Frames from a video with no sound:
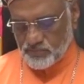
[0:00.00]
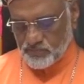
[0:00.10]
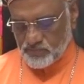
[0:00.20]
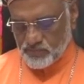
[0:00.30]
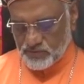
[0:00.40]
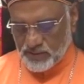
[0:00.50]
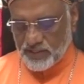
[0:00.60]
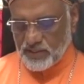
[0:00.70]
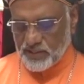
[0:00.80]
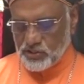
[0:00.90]
gender
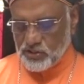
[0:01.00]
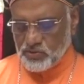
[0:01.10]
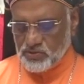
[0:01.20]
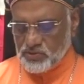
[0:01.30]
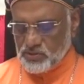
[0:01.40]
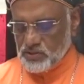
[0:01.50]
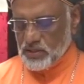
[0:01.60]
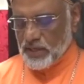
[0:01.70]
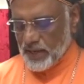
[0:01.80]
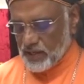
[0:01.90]
issues,
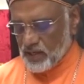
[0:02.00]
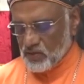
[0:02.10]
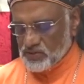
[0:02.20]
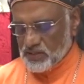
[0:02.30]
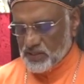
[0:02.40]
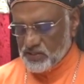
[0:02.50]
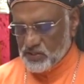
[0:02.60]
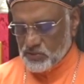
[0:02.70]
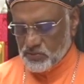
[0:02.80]
ecological issues,